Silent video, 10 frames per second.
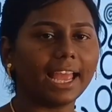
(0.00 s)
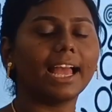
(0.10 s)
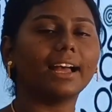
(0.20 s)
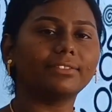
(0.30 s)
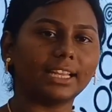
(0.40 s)

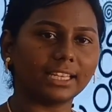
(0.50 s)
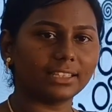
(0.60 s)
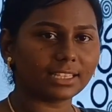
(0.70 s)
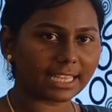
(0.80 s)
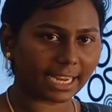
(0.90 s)
have done
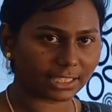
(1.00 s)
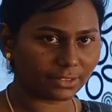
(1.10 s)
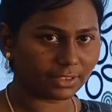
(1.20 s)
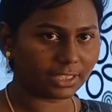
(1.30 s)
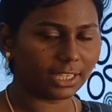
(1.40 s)
this
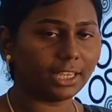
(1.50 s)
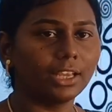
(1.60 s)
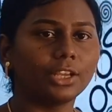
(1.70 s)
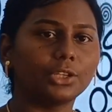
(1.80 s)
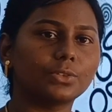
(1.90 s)
activity.
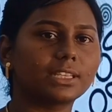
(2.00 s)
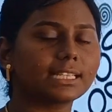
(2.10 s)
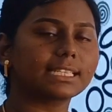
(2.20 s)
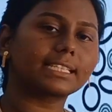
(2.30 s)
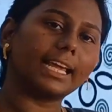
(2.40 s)
You
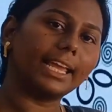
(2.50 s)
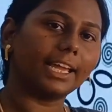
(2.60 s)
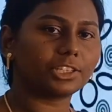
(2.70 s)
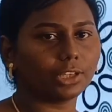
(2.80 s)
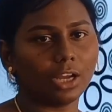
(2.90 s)
just try
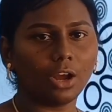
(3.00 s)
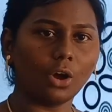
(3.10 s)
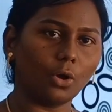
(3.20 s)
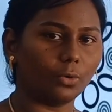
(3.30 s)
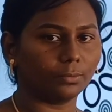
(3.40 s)
at your
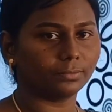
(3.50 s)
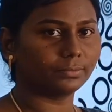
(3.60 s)
home.